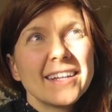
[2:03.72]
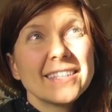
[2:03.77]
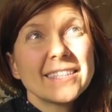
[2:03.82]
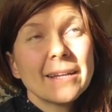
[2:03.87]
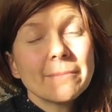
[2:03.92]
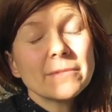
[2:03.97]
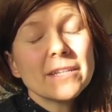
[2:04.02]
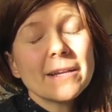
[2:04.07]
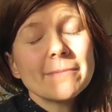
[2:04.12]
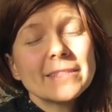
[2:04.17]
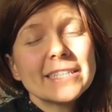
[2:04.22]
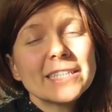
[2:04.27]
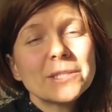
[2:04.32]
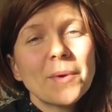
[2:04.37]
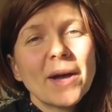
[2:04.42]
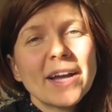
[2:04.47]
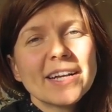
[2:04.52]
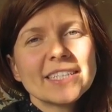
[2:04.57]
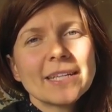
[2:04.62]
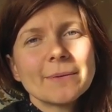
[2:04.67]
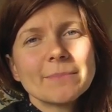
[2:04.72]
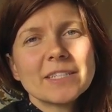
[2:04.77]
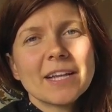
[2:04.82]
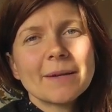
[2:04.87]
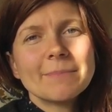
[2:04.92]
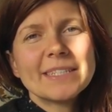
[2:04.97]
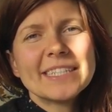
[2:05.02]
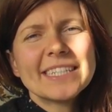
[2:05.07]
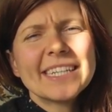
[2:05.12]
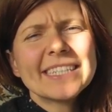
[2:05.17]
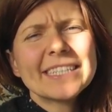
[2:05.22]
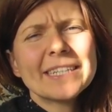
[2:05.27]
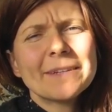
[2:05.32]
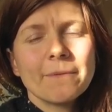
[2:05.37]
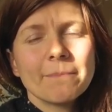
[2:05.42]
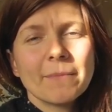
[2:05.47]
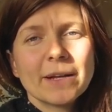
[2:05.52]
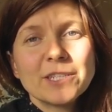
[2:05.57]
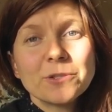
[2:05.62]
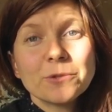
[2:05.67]
Sometimes this works, sometimes it
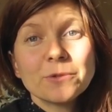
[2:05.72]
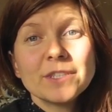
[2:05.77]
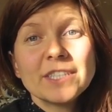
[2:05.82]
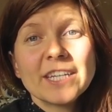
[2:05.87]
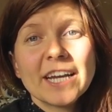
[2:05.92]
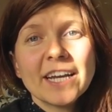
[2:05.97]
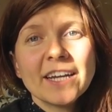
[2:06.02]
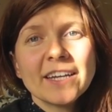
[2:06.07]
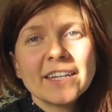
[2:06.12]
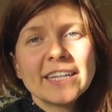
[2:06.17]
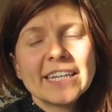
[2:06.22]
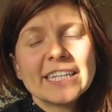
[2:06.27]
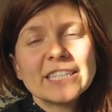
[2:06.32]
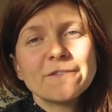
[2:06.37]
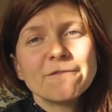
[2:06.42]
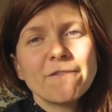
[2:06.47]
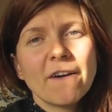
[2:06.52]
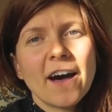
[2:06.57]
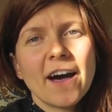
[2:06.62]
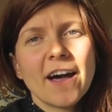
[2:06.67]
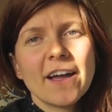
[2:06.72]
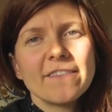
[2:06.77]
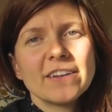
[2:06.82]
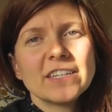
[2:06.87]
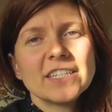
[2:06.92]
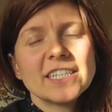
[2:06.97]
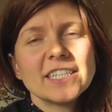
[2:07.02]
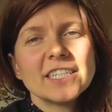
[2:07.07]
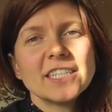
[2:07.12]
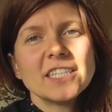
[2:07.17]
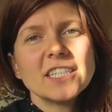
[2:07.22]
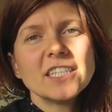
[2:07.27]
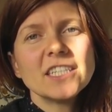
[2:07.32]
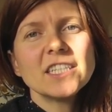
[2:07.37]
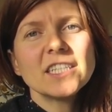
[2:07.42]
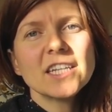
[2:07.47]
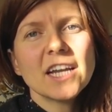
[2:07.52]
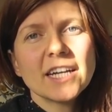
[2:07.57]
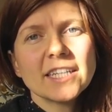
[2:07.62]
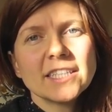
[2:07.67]
doesn't. My daughter is 5 and she's
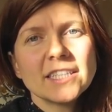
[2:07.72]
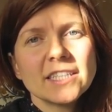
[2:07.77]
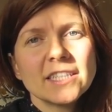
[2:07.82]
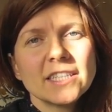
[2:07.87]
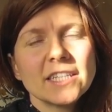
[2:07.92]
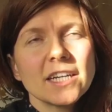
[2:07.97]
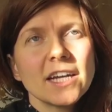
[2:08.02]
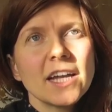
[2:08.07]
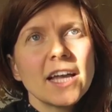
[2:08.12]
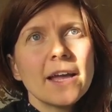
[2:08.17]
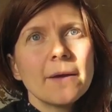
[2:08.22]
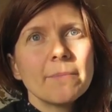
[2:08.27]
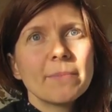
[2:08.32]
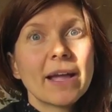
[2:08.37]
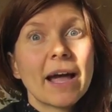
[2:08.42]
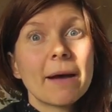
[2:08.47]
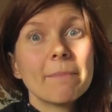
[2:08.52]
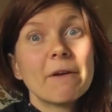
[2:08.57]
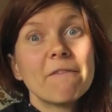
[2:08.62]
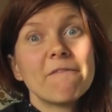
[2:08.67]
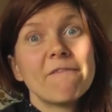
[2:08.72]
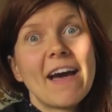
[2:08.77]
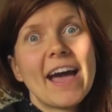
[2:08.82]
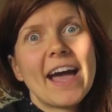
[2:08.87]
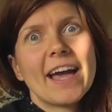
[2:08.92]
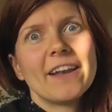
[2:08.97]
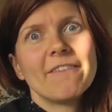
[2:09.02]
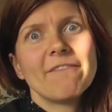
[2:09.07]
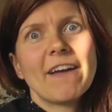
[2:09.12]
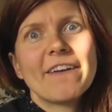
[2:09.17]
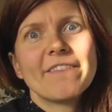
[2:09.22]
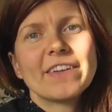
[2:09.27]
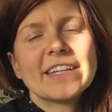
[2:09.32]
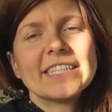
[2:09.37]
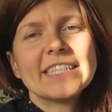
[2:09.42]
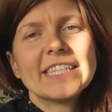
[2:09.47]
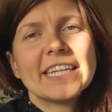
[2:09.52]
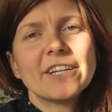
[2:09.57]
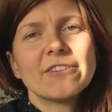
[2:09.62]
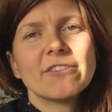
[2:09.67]
just become a fan of having
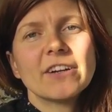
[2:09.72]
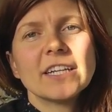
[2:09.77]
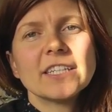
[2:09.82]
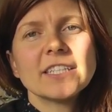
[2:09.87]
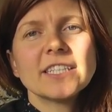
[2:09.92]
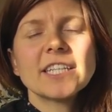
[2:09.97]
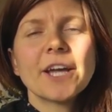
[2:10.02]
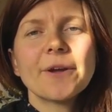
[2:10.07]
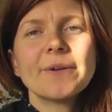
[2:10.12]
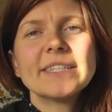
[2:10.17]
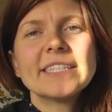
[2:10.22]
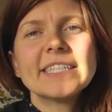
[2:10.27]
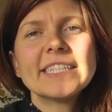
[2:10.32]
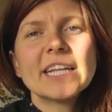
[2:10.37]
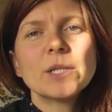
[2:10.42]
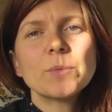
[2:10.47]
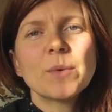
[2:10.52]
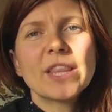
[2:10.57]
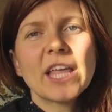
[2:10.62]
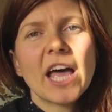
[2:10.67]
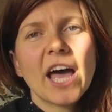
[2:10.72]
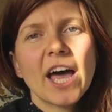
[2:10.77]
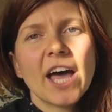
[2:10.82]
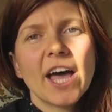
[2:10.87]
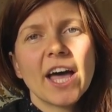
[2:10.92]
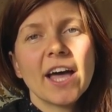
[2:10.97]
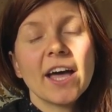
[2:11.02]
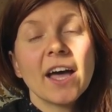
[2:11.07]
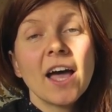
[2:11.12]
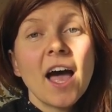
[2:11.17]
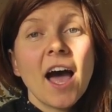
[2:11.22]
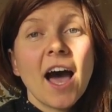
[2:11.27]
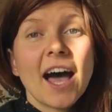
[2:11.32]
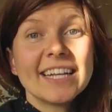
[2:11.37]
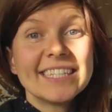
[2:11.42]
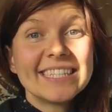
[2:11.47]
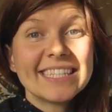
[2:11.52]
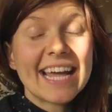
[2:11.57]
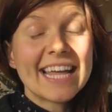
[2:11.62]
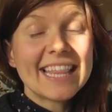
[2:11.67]
secrets. So instead with her,
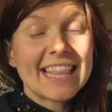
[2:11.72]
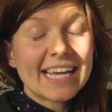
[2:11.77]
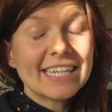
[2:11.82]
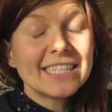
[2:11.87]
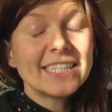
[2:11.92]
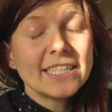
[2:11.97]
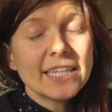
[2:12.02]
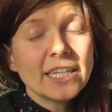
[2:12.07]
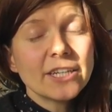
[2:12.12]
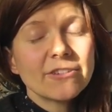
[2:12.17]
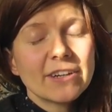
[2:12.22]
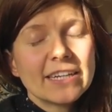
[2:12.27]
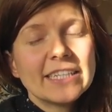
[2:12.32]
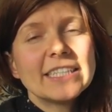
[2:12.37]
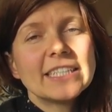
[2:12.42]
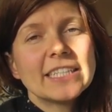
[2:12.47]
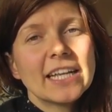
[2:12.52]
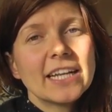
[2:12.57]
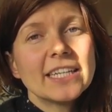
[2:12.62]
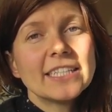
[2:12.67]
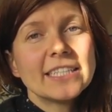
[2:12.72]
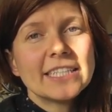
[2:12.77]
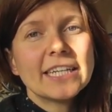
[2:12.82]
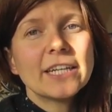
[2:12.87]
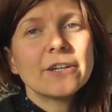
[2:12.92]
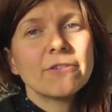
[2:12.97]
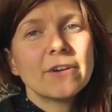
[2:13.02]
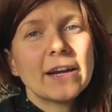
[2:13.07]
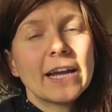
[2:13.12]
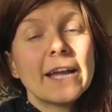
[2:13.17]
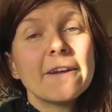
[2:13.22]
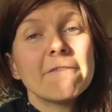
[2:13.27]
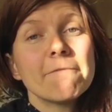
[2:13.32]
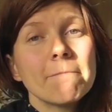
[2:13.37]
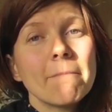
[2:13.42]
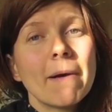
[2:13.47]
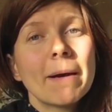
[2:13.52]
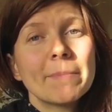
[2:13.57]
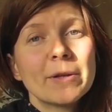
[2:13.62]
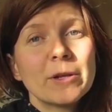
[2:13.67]
I say that a secret is still a secret if
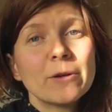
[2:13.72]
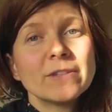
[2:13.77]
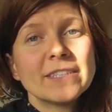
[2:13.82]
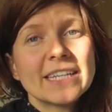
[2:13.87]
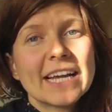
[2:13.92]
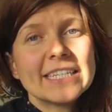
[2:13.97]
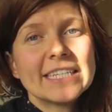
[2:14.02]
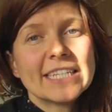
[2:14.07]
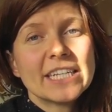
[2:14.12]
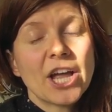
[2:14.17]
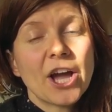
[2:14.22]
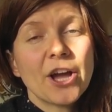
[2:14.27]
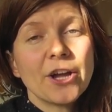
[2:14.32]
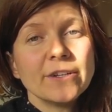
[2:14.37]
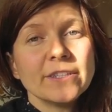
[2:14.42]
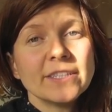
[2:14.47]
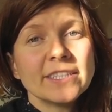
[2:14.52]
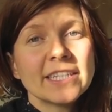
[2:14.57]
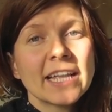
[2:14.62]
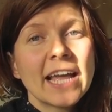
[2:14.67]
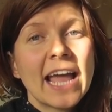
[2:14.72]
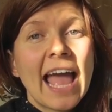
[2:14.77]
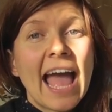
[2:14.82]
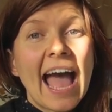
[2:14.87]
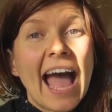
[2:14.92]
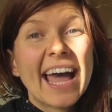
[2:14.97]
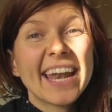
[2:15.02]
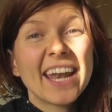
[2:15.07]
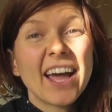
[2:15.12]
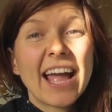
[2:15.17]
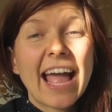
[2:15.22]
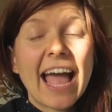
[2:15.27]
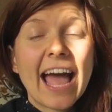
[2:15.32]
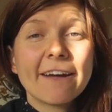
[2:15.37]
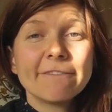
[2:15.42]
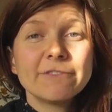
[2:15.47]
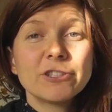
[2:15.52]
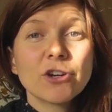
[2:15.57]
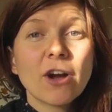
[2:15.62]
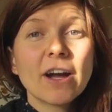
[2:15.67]
mummy or daddy knows. And I
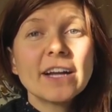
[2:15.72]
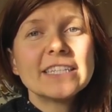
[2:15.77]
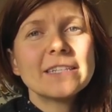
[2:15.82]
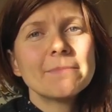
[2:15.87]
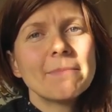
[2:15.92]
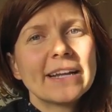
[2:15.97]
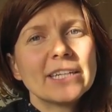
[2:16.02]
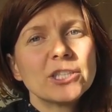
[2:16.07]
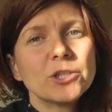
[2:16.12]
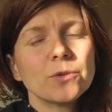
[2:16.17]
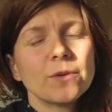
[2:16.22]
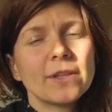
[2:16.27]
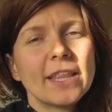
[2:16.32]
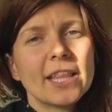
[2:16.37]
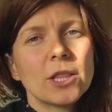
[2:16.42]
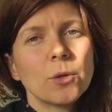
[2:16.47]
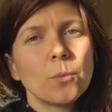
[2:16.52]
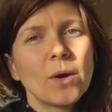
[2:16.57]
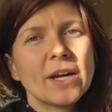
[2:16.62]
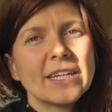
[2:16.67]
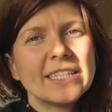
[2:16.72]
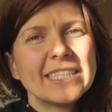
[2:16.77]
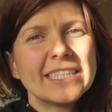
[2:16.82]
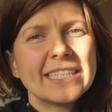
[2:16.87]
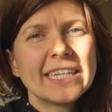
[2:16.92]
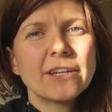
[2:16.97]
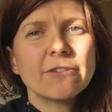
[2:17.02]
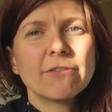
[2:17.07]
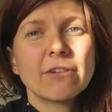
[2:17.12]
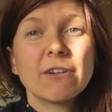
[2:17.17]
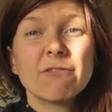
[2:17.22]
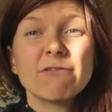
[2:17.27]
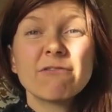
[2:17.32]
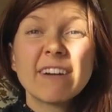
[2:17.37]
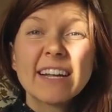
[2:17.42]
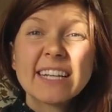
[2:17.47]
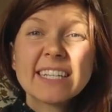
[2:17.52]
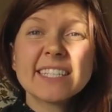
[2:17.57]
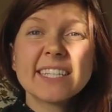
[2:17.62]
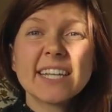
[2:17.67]
have tried to make sure that the word secret
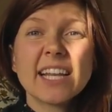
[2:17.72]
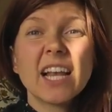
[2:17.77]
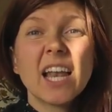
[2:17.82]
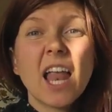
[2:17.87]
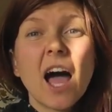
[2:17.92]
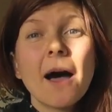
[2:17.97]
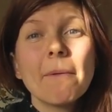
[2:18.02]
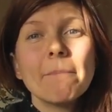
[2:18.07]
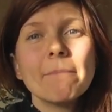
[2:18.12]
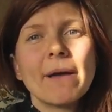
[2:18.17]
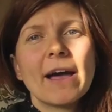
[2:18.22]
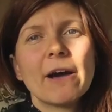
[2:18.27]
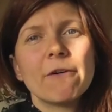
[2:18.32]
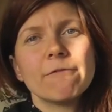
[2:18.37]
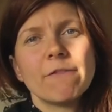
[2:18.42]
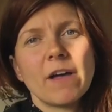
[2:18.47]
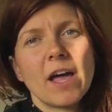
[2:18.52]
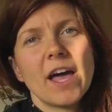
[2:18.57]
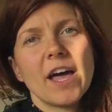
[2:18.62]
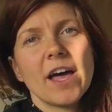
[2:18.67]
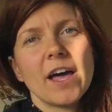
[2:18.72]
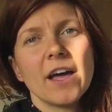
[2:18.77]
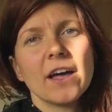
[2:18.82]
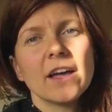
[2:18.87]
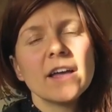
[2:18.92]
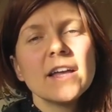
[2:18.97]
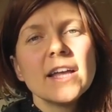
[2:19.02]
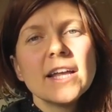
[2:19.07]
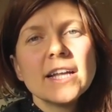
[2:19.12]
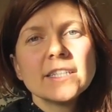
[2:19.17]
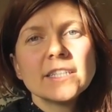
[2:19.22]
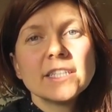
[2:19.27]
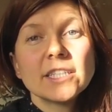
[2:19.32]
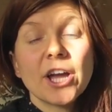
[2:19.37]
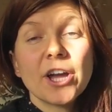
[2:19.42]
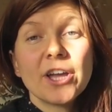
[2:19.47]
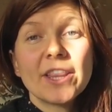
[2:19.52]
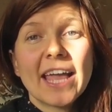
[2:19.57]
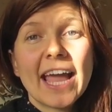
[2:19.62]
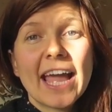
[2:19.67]
rings an alarm bell for her
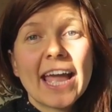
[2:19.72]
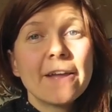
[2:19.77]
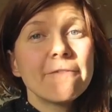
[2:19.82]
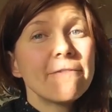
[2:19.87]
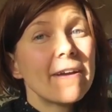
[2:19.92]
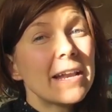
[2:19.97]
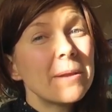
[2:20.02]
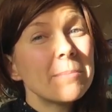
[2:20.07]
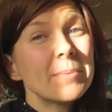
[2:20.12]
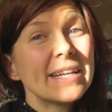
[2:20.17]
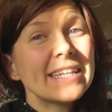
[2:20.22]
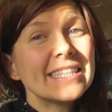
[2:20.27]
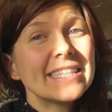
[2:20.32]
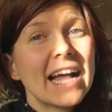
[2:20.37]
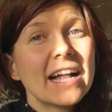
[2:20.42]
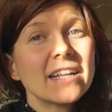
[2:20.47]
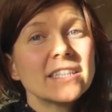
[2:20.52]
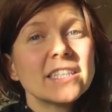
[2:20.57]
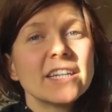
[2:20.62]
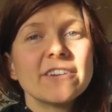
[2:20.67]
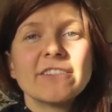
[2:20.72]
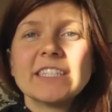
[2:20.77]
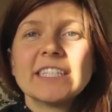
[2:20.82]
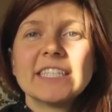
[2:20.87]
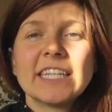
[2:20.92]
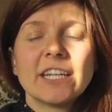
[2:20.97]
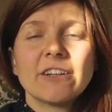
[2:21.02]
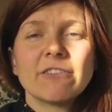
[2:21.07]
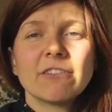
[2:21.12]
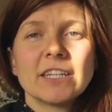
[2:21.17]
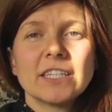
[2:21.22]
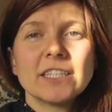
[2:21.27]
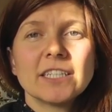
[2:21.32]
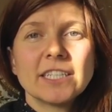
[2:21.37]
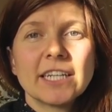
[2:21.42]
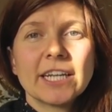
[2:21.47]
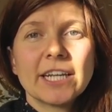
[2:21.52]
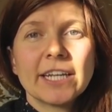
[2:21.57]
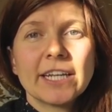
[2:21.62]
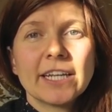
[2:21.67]
so that if anybody tells her a secret,
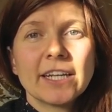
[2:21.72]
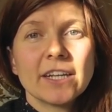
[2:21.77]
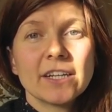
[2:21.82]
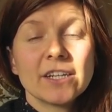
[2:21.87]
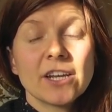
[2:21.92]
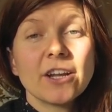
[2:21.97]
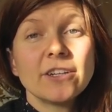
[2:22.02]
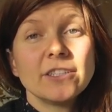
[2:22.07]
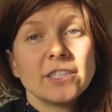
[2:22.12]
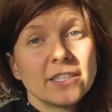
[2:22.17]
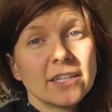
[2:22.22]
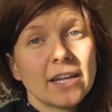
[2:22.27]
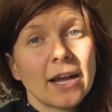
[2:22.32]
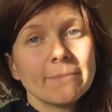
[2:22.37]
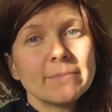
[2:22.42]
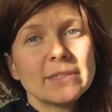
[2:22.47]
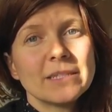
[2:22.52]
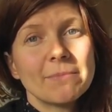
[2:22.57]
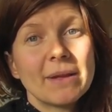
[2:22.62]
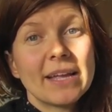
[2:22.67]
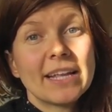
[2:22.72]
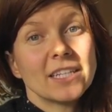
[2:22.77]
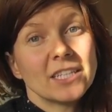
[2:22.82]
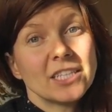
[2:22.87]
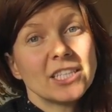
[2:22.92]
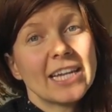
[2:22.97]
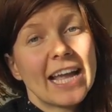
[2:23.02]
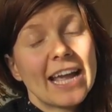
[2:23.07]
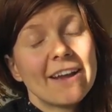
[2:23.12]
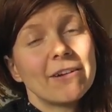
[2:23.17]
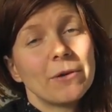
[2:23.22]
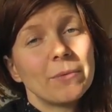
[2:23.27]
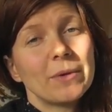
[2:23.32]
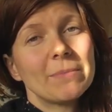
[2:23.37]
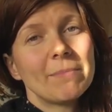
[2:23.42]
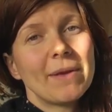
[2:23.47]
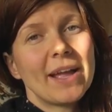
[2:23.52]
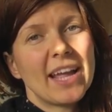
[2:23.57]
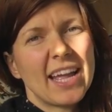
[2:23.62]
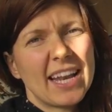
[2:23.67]
she knows to come to me and share it
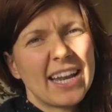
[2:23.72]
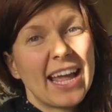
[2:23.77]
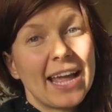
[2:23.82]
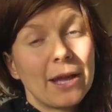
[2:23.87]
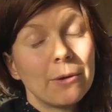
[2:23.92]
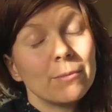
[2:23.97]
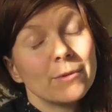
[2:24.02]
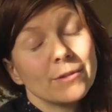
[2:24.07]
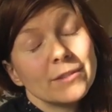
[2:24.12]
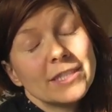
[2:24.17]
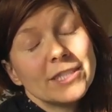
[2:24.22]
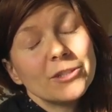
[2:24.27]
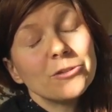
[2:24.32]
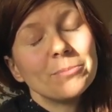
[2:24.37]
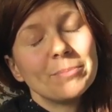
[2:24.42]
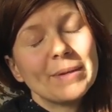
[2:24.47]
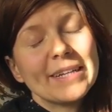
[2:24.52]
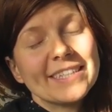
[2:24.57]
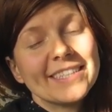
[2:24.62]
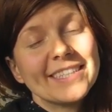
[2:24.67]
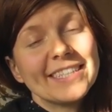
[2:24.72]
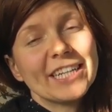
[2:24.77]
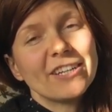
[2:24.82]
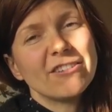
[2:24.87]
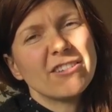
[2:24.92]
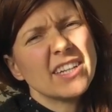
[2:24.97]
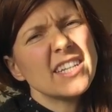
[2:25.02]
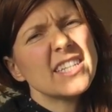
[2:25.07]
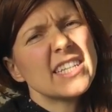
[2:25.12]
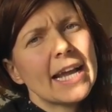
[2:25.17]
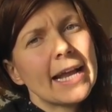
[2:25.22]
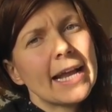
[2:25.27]
with me and that it will still be a secret